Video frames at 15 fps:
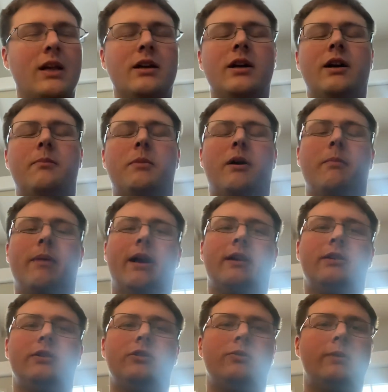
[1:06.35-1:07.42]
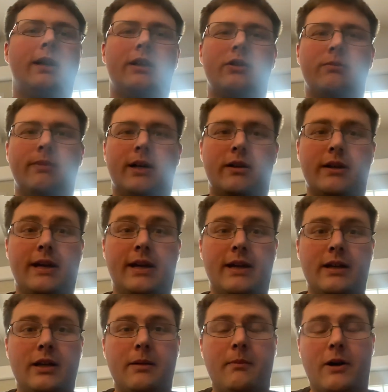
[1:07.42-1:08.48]
Come on, man. You got to do better than
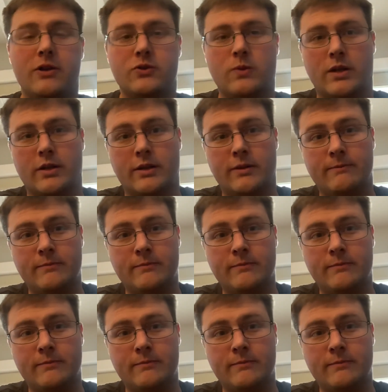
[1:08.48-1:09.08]
that. Come on, Twork.